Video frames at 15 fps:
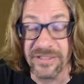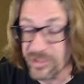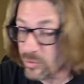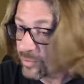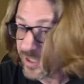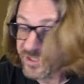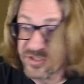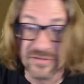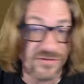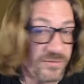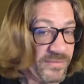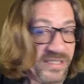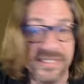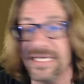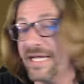No pressure for
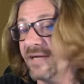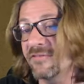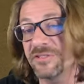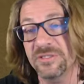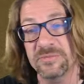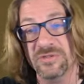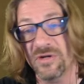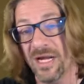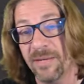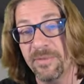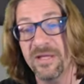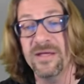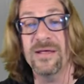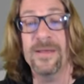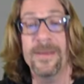me to ever subscribe,
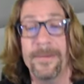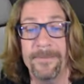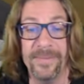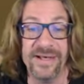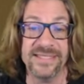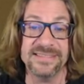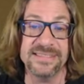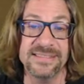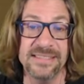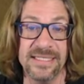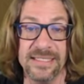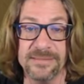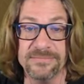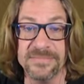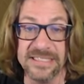but
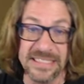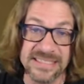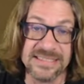um, it is